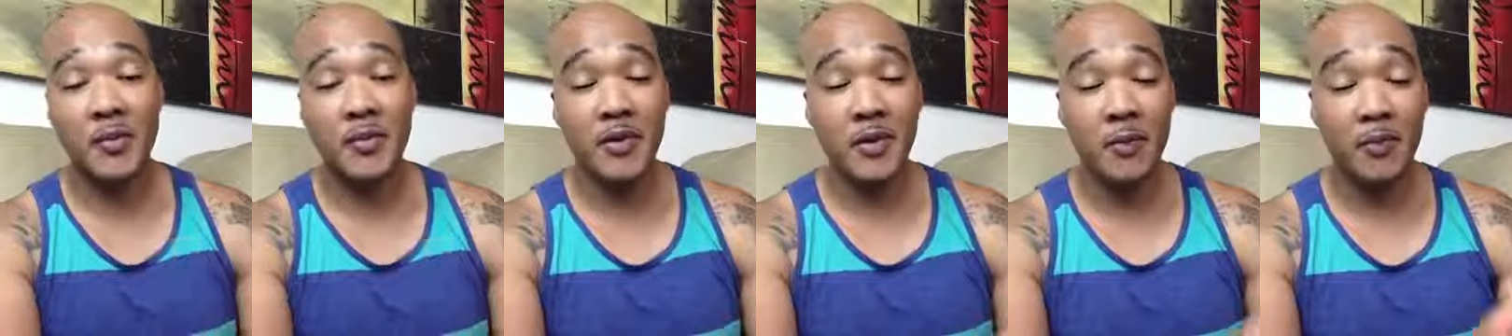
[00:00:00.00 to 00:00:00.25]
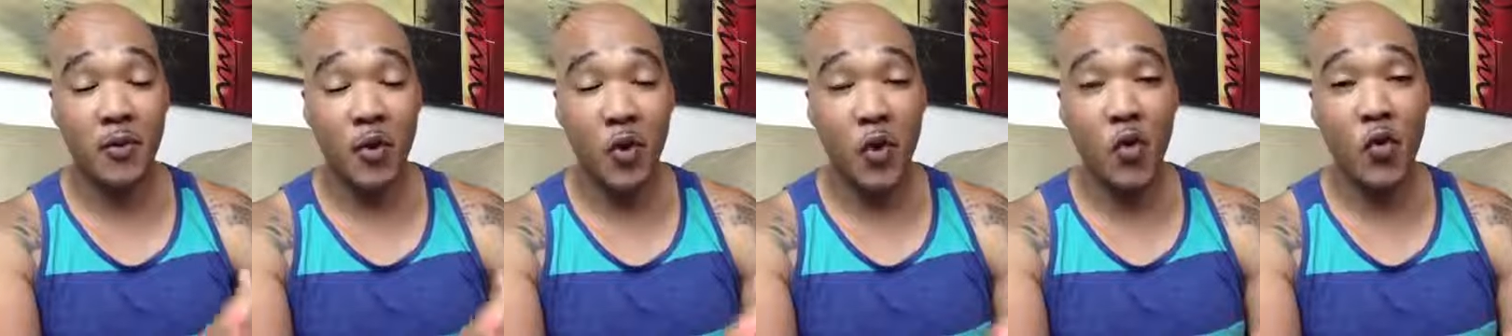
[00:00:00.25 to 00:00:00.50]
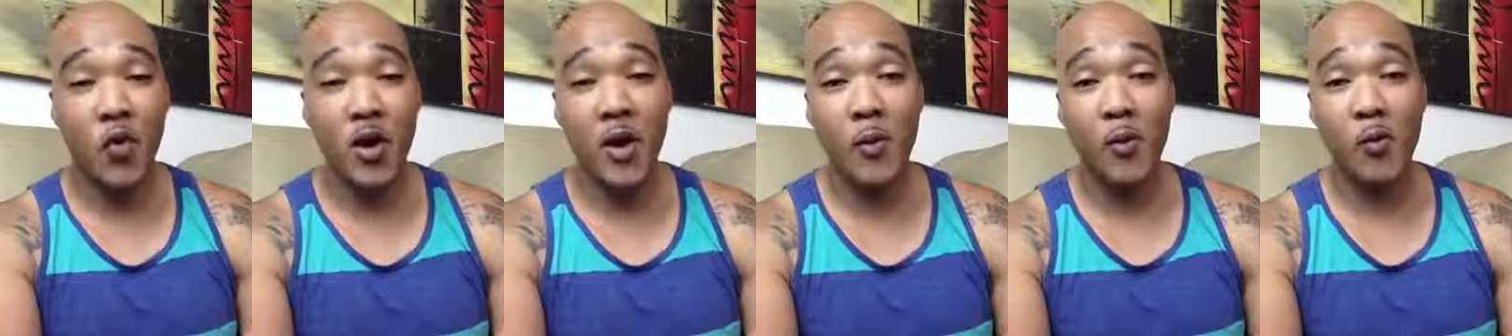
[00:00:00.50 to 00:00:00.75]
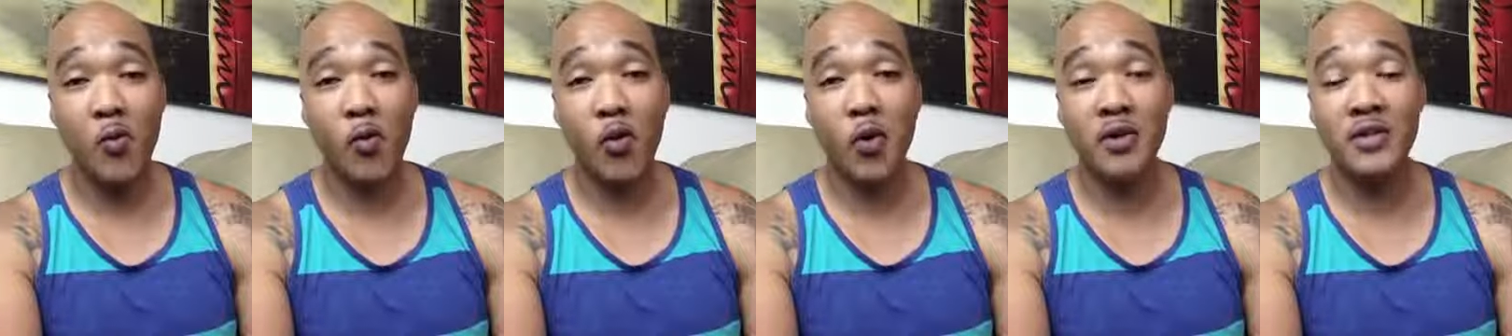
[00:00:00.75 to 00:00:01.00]
The
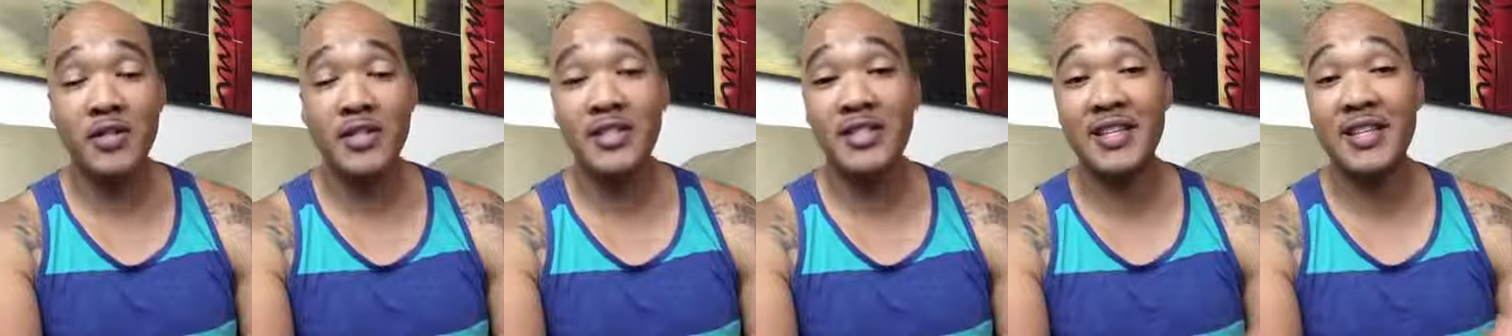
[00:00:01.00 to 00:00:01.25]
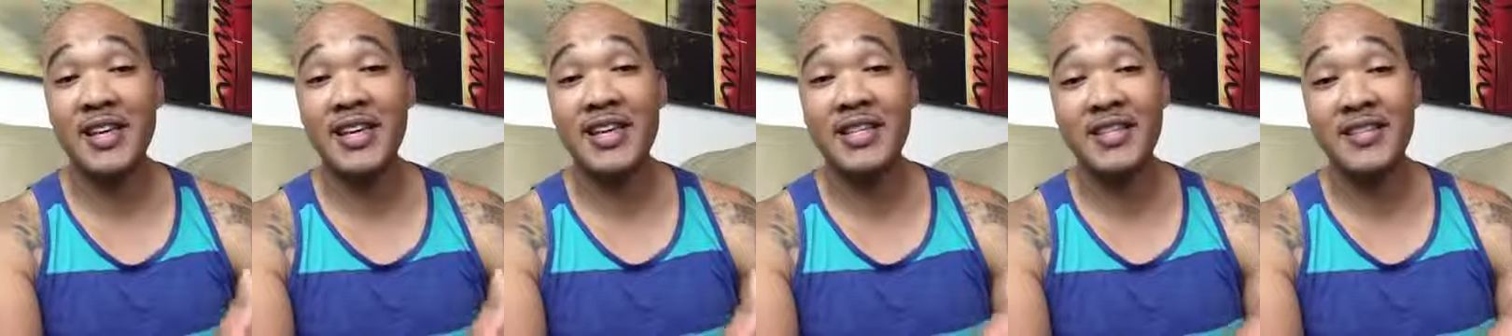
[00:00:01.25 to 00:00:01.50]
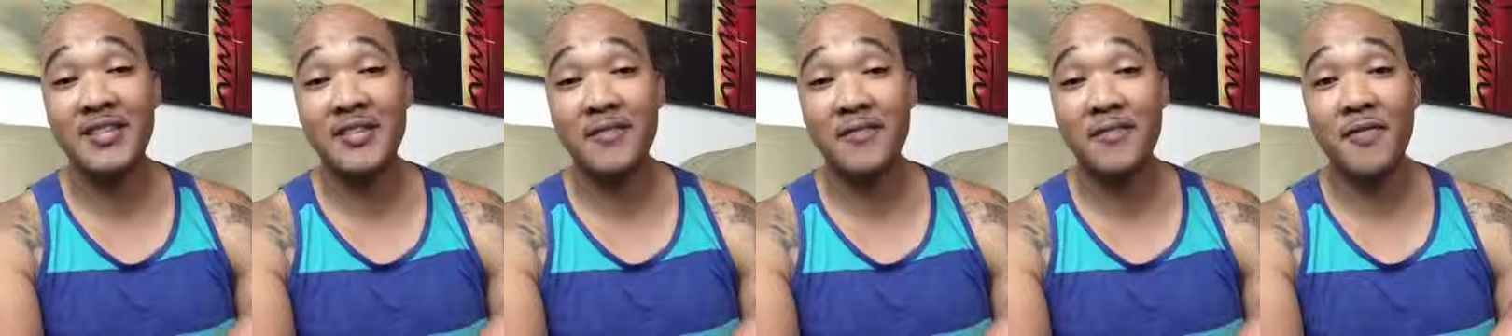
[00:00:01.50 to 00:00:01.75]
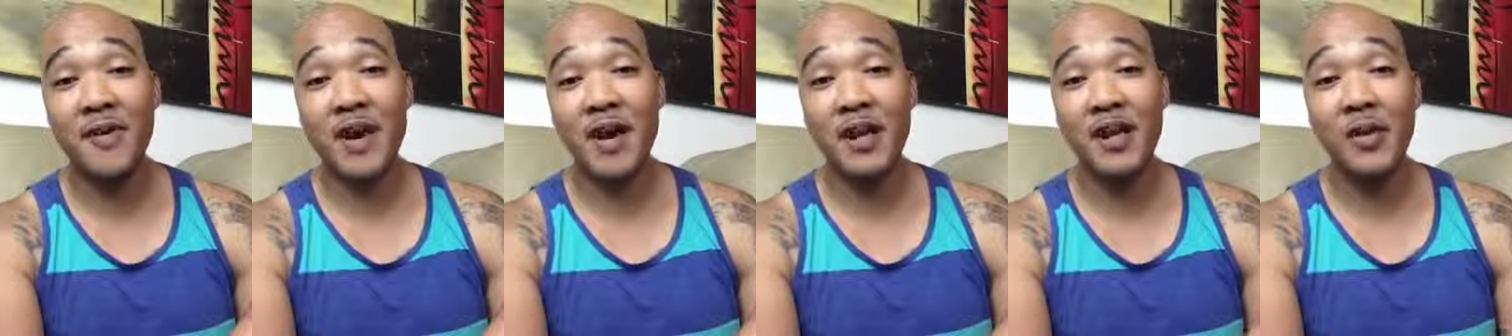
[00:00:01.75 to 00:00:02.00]
program works. It's easy to
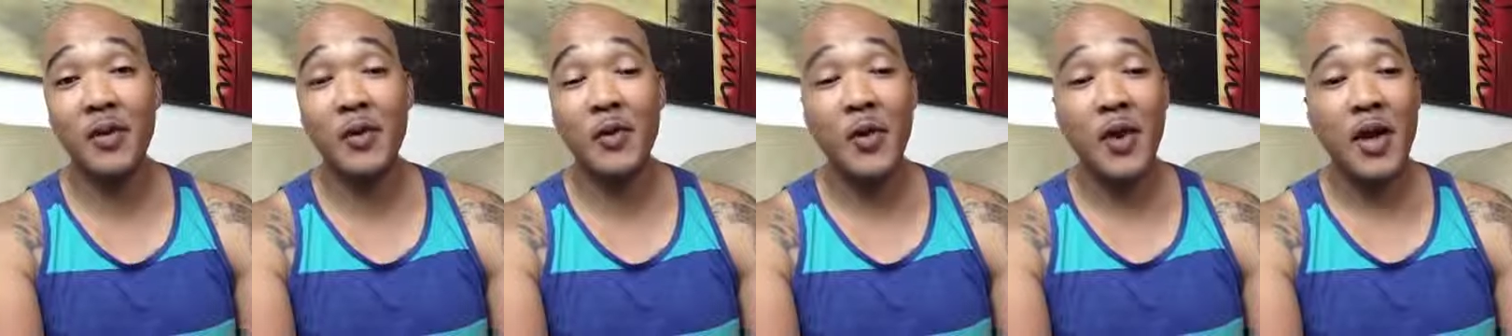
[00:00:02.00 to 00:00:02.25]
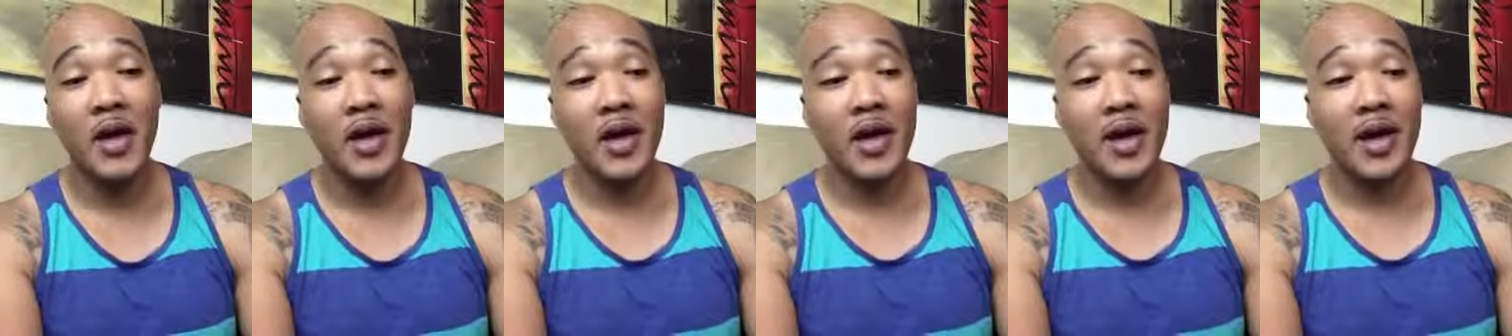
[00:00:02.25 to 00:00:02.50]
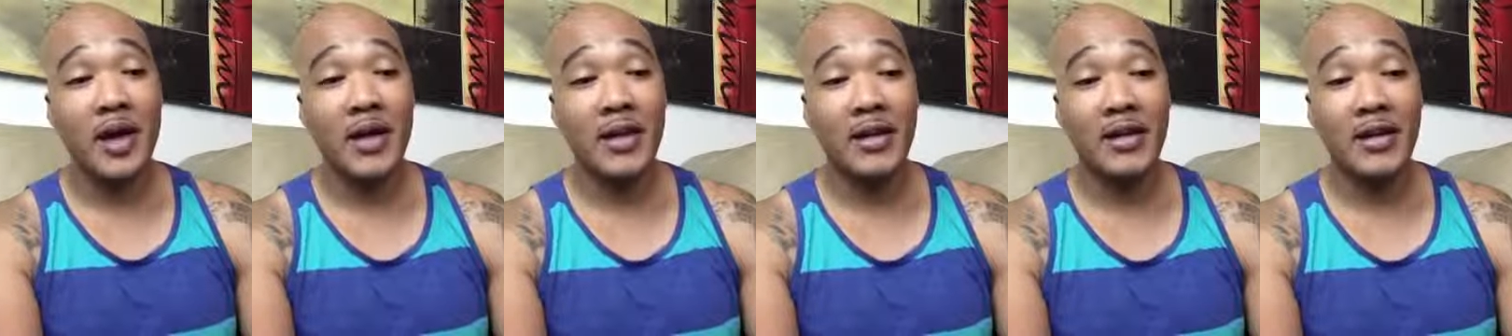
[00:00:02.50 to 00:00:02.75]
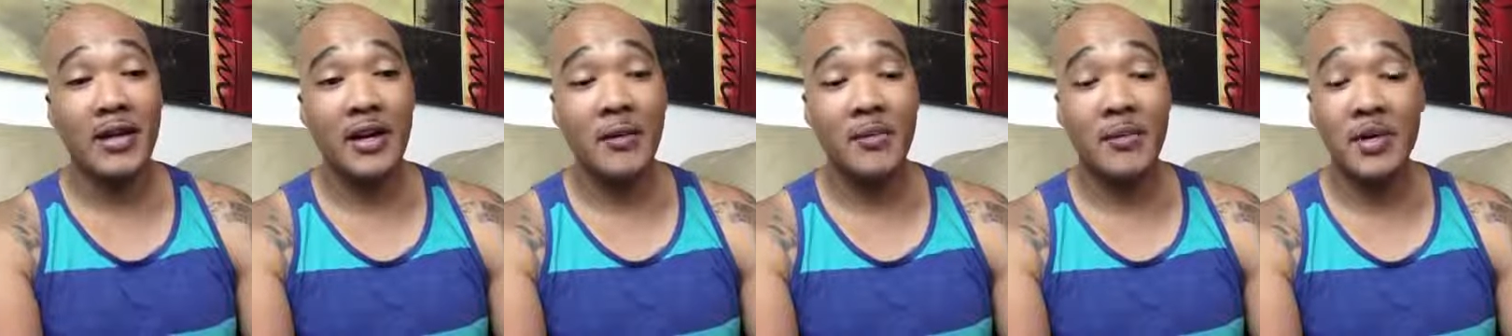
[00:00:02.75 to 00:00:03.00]
follow,
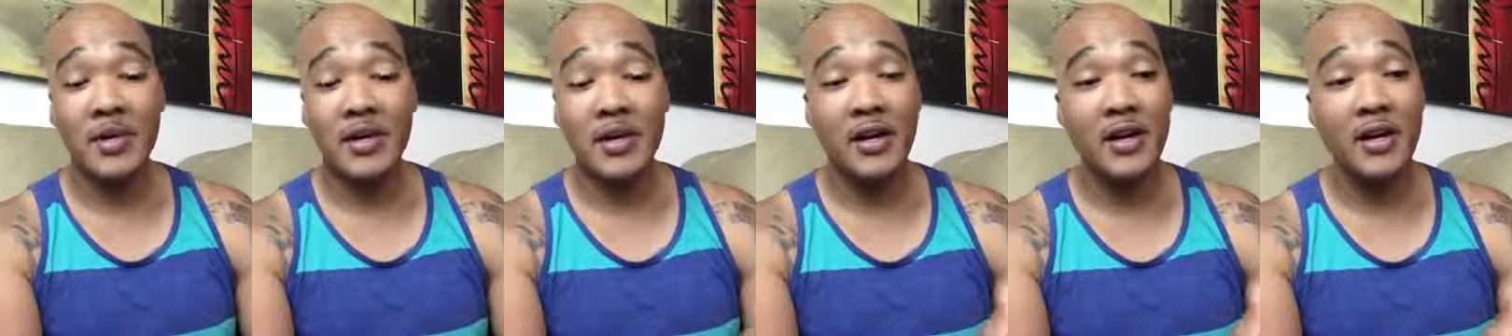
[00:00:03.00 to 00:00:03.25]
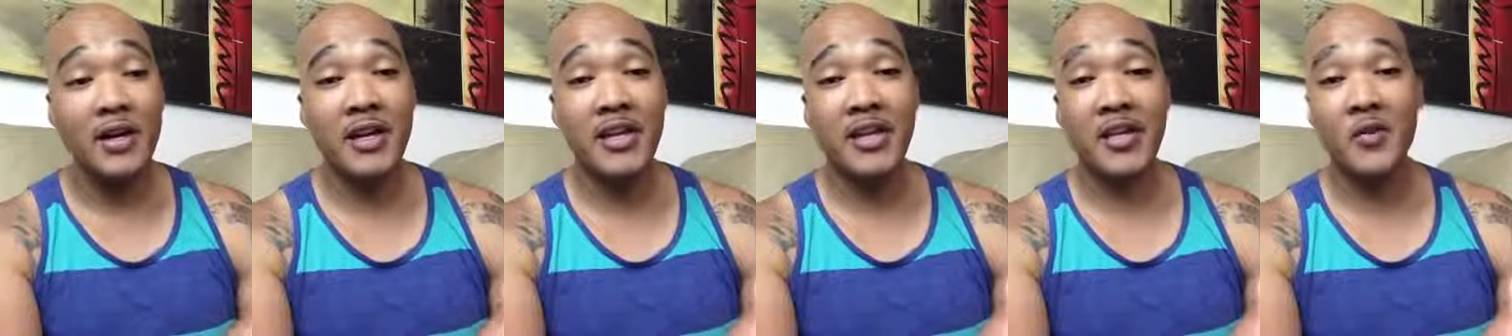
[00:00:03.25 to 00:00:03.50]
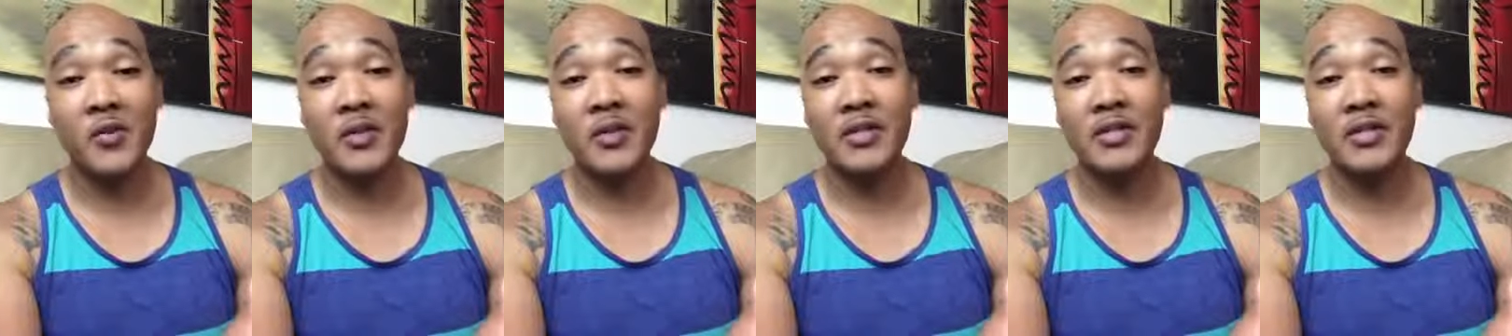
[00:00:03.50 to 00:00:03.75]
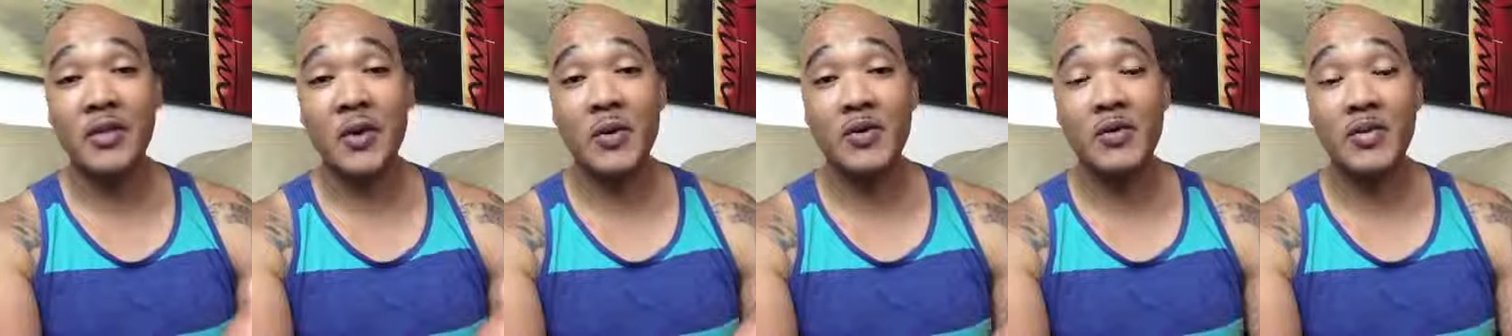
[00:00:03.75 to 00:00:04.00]
and you're going to get the
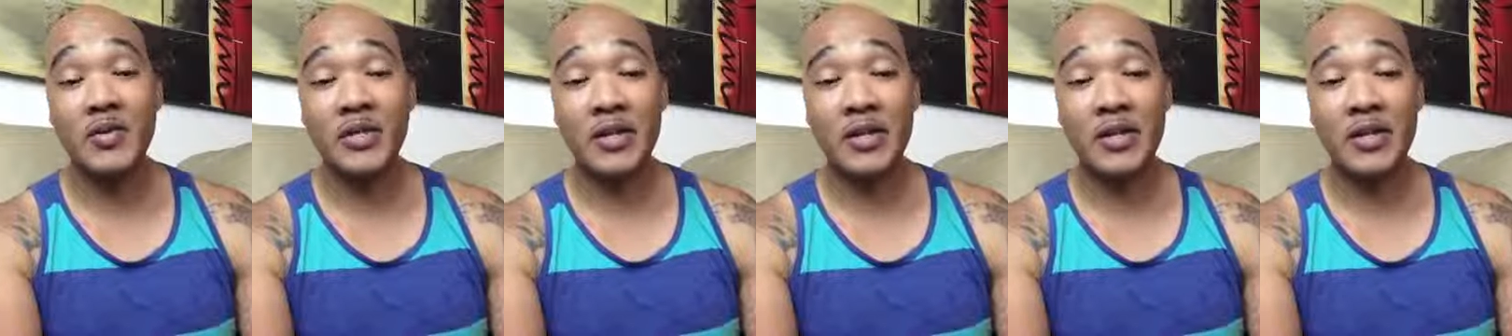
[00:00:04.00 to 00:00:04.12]
results.